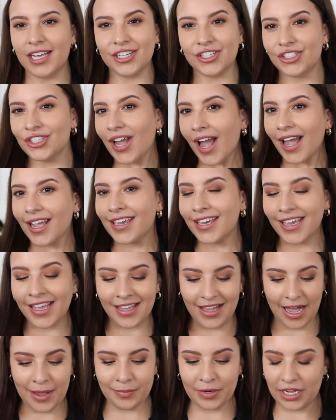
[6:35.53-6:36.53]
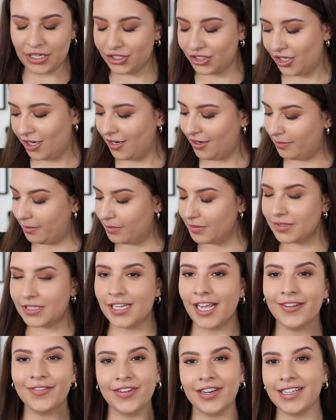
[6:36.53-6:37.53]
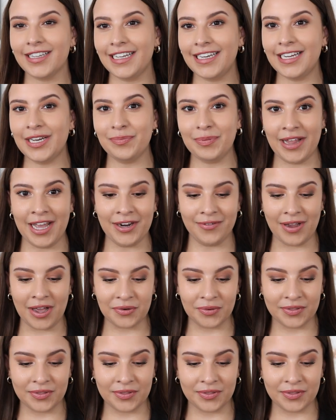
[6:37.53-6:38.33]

a jacket? I'm not sure. Definitely need to play around